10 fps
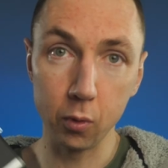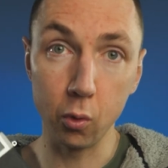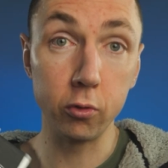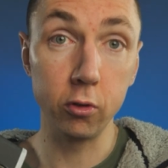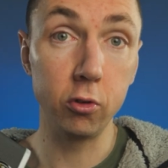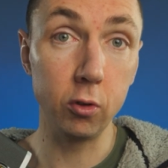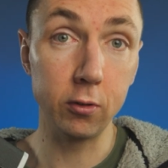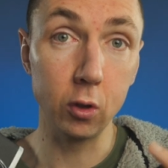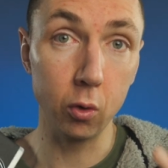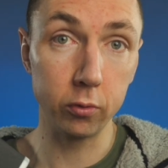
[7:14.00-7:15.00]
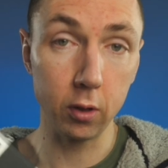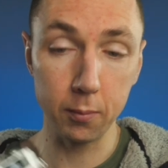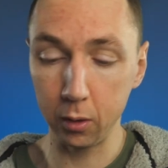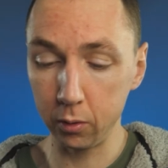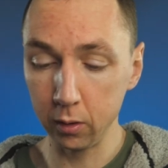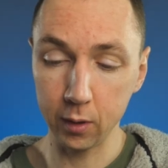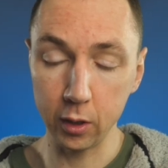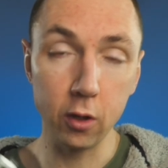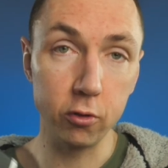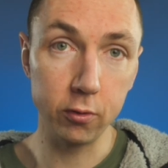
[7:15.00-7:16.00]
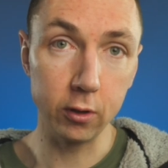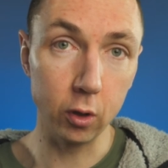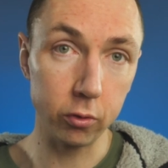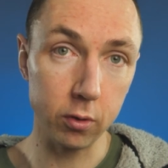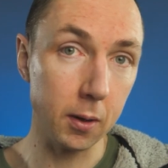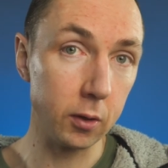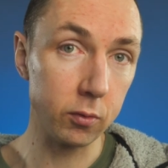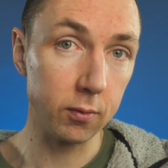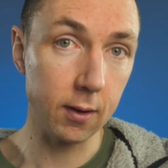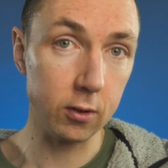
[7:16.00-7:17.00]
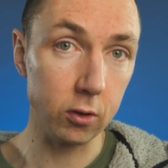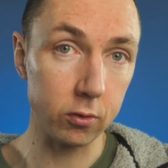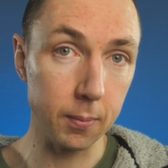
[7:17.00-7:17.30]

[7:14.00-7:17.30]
or to shoot in auto mode. I don't shoot in auto mode, so I've never used